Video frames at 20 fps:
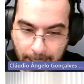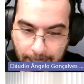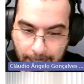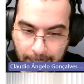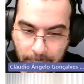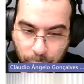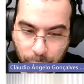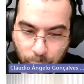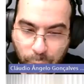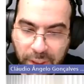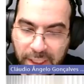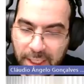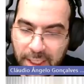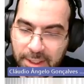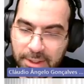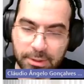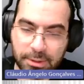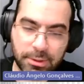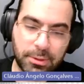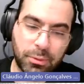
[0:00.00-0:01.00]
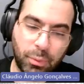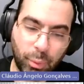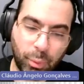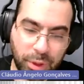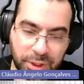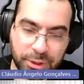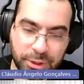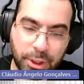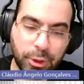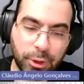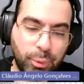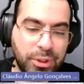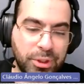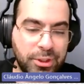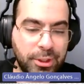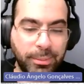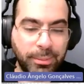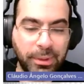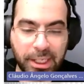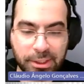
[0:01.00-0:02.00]
and we start
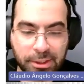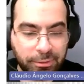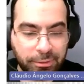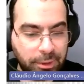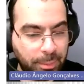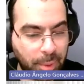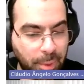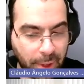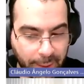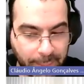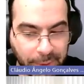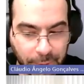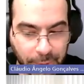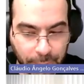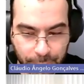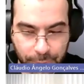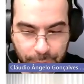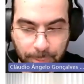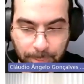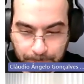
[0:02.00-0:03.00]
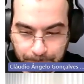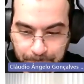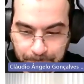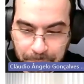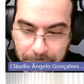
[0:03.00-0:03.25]
with some guess of the parameters.